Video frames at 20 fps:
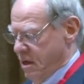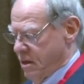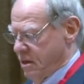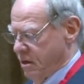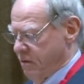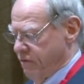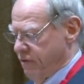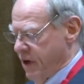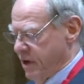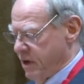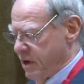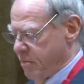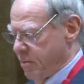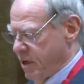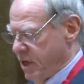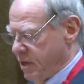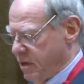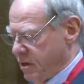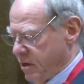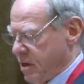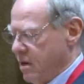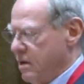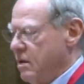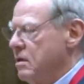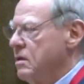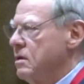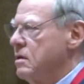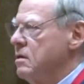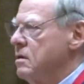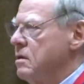the fundamental
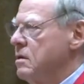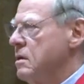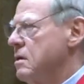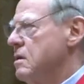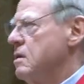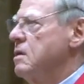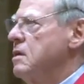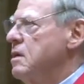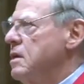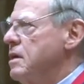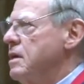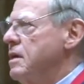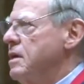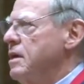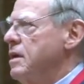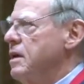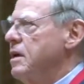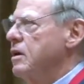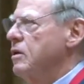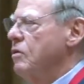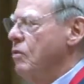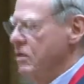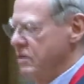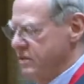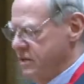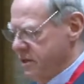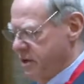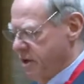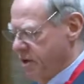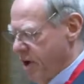
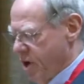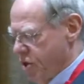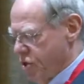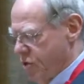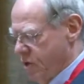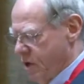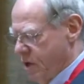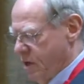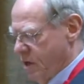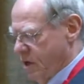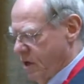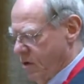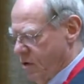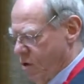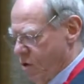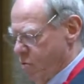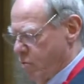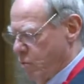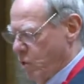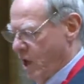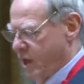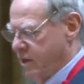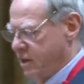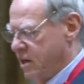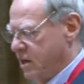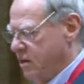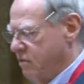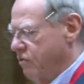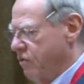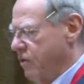consideration in the
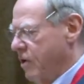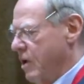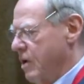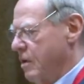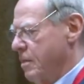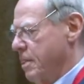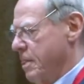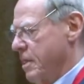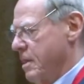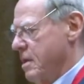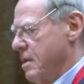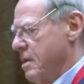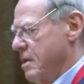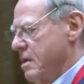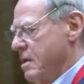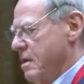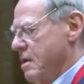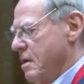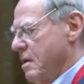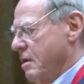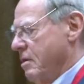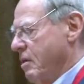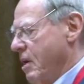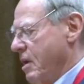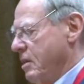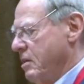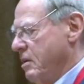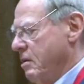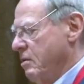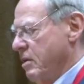cumulative
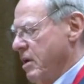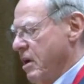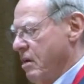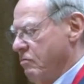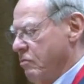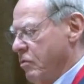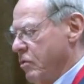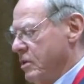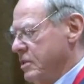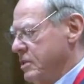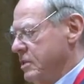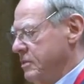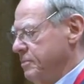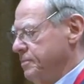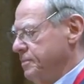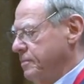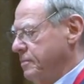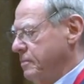criteria was